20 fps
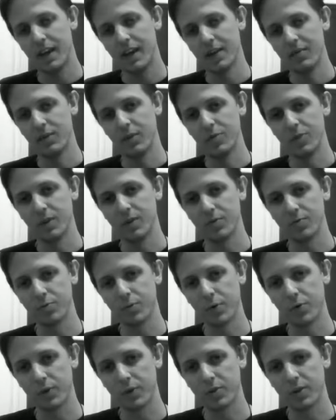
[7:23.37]
And when
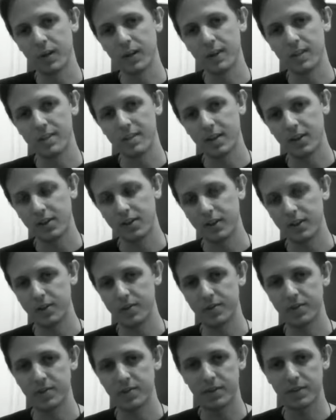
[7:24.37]
we're trying to study
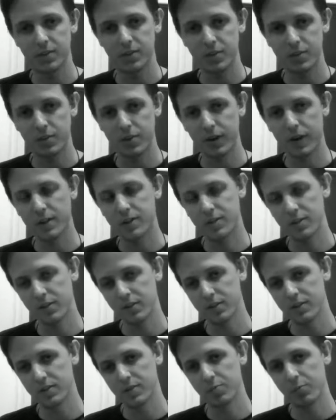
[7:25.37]
these
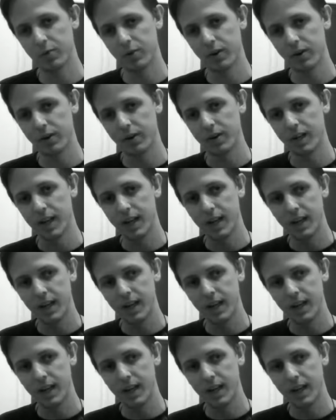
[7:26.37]
structures, we're